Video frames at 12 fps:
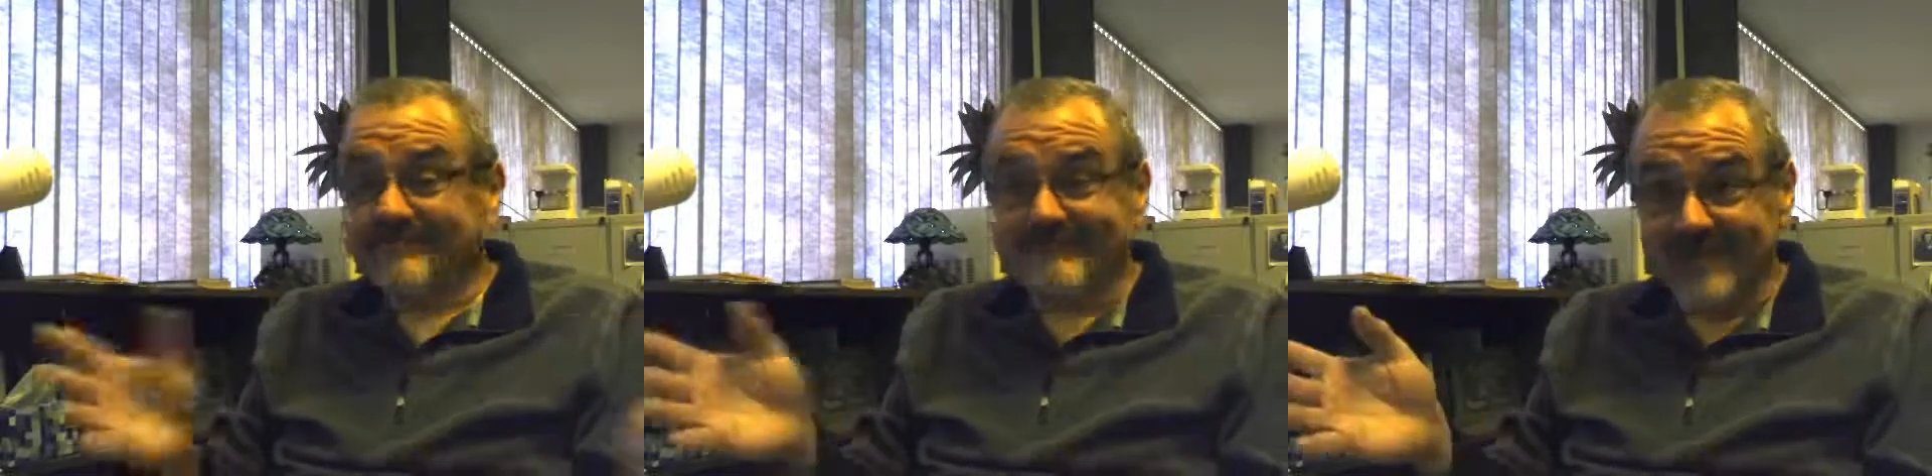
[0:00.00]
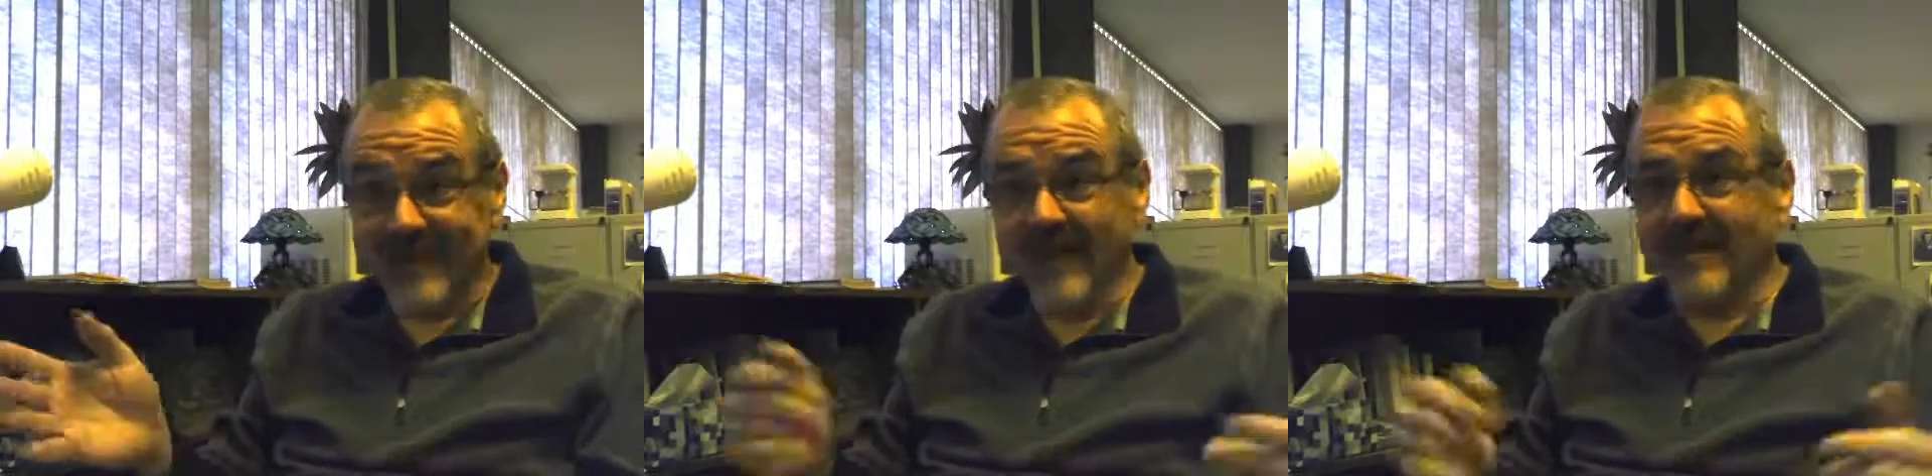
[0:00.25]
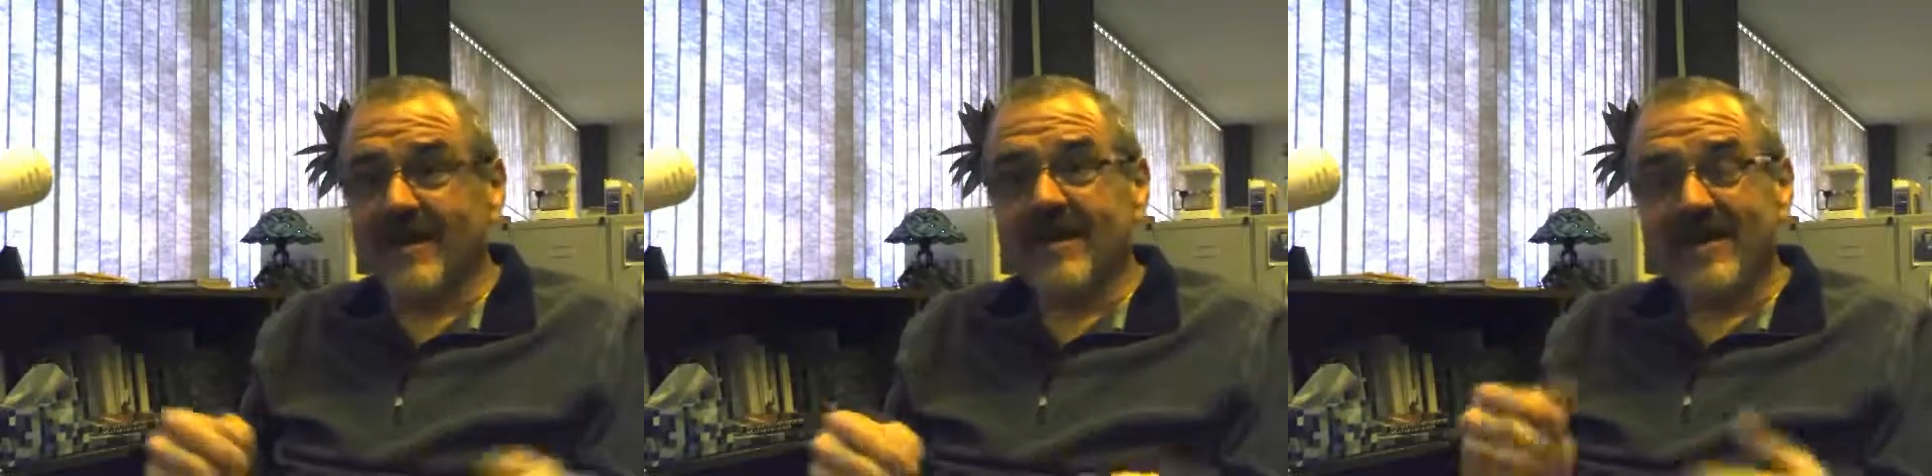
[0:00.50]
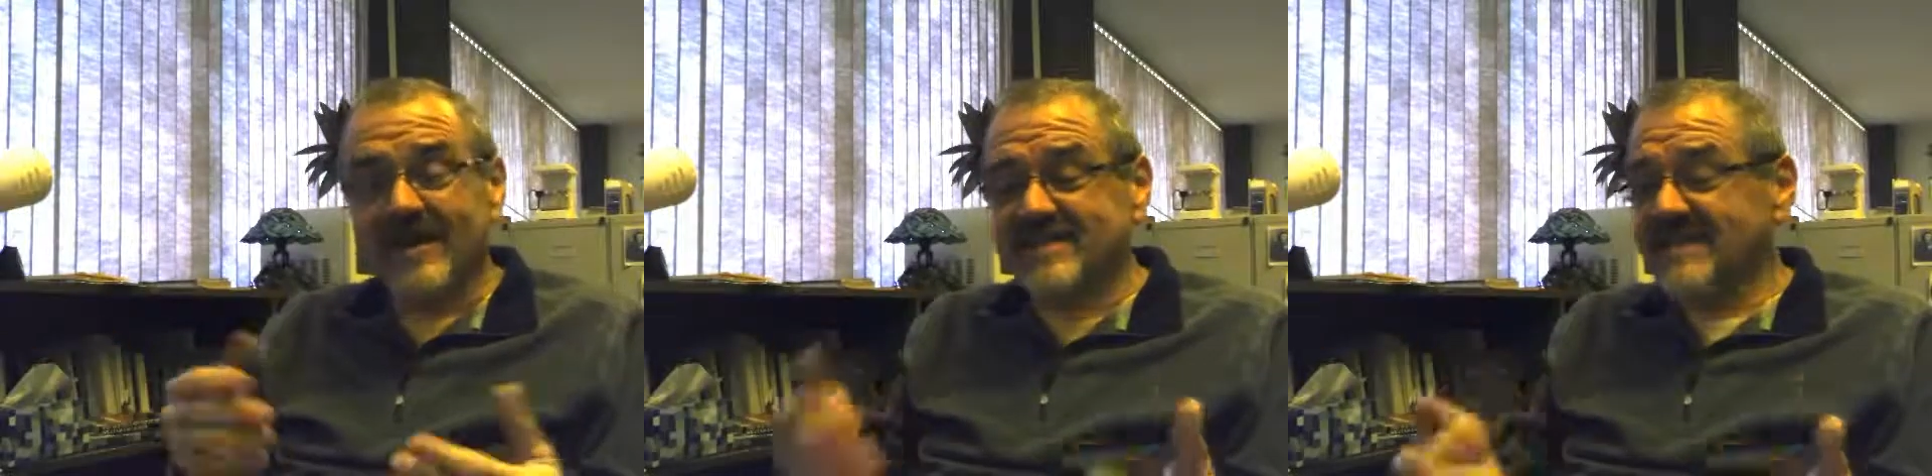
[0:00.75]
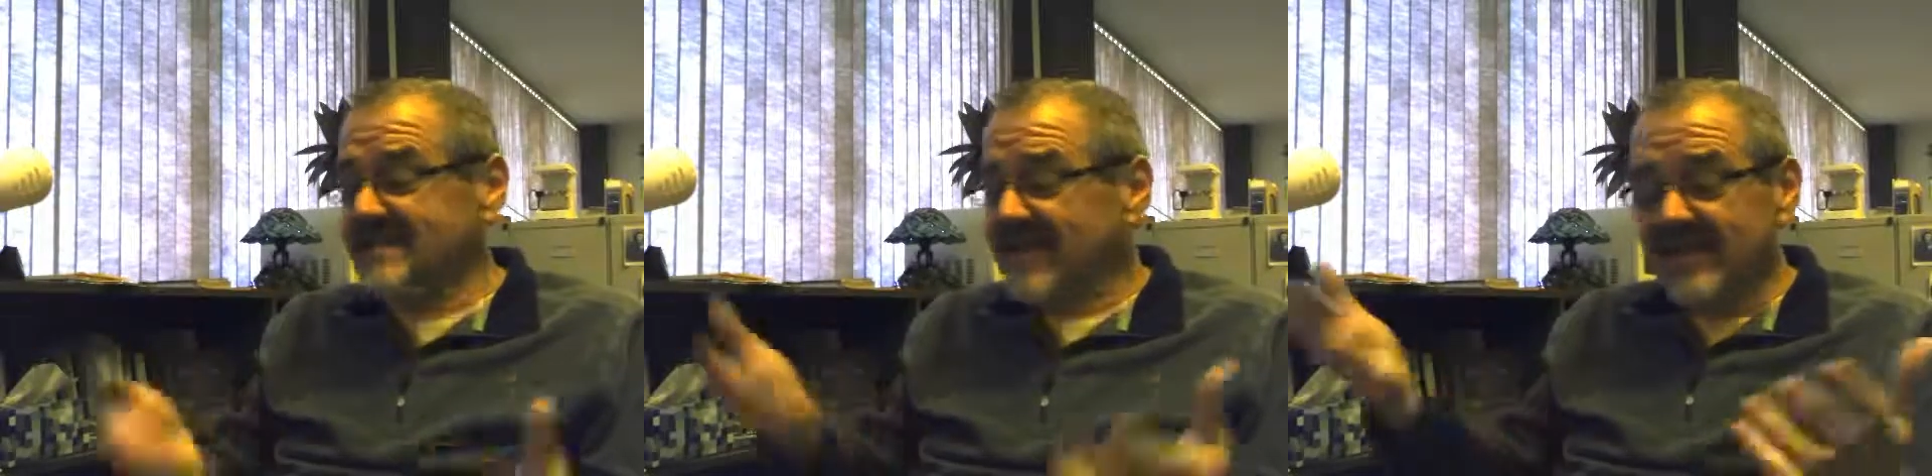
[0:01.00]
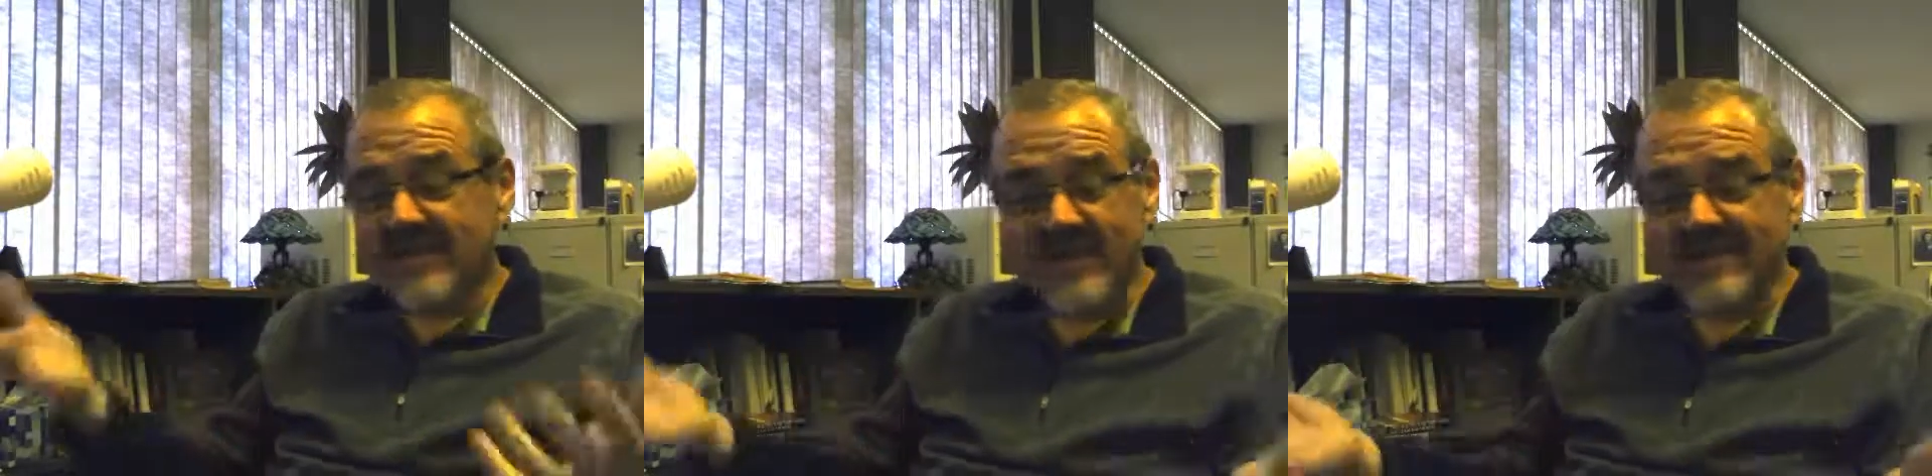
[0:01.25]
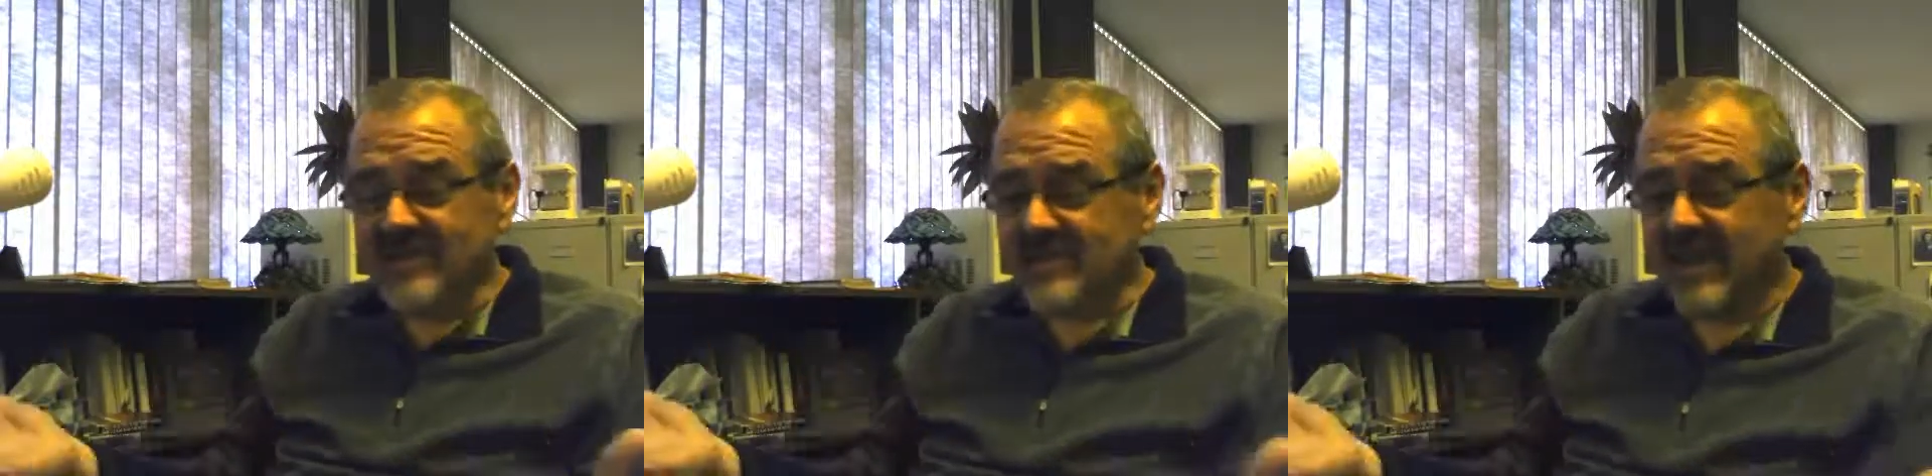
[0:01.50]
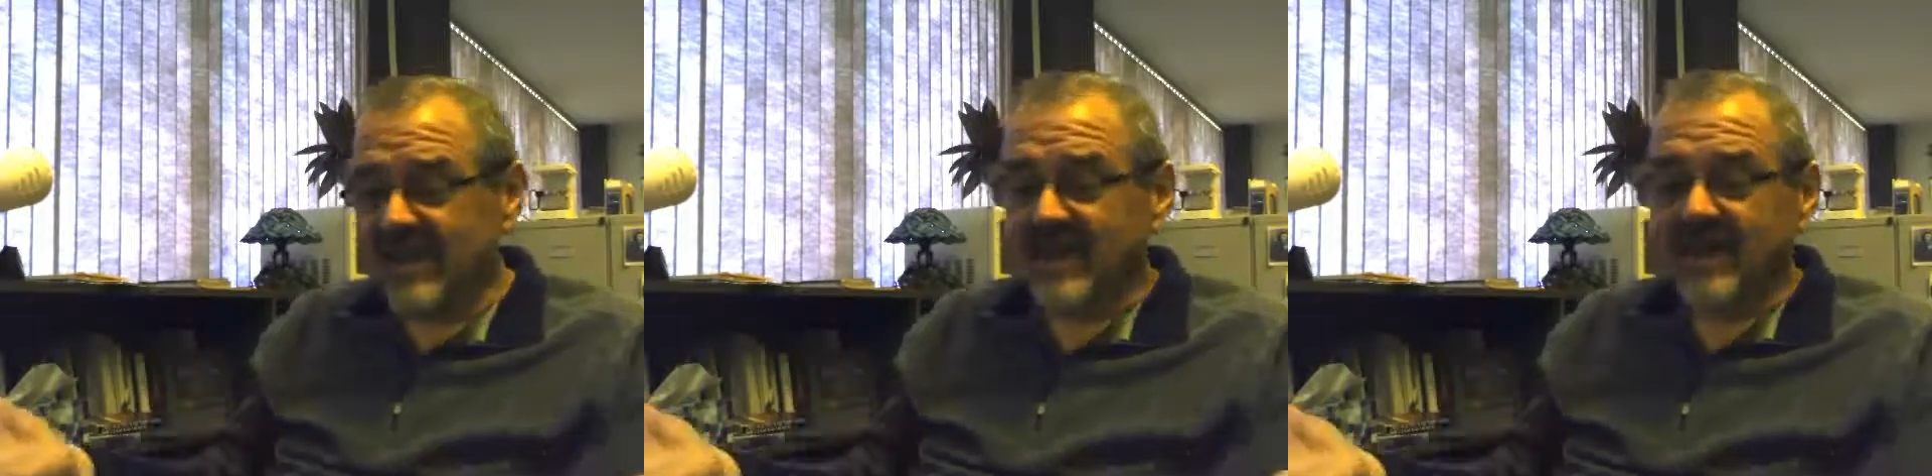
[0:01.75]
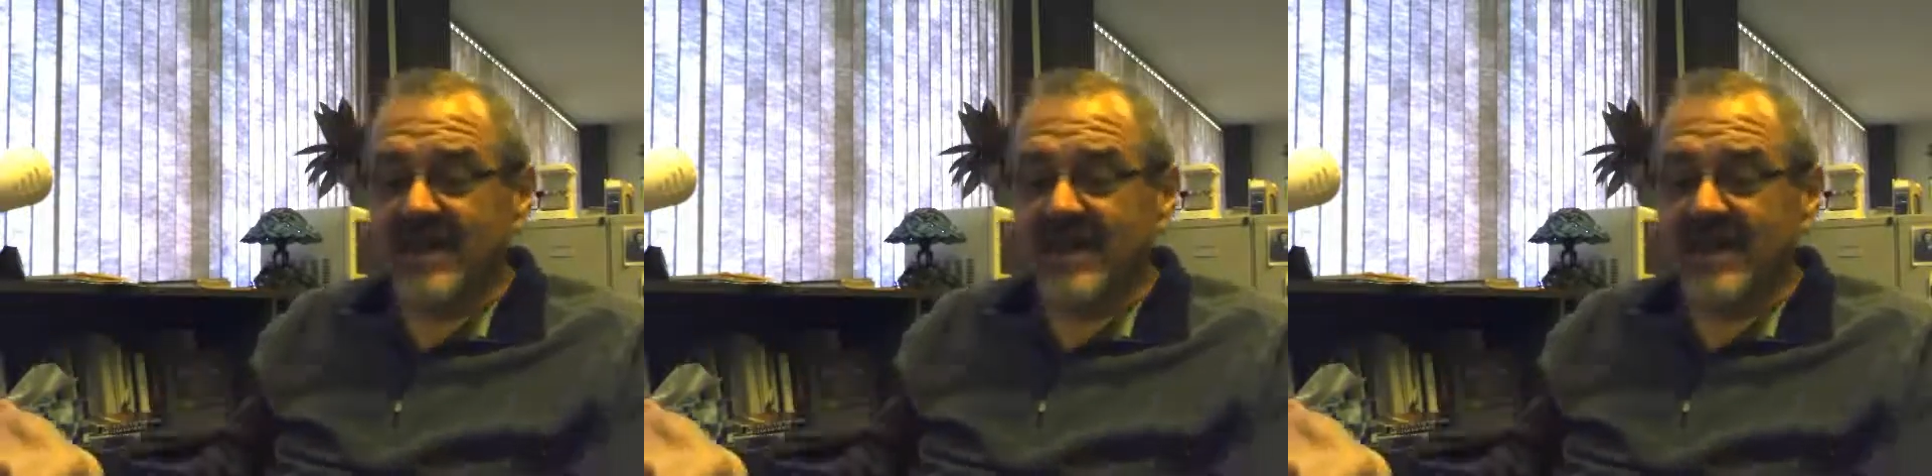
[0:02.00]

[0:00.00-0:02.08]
Okay, that's easy. Then you take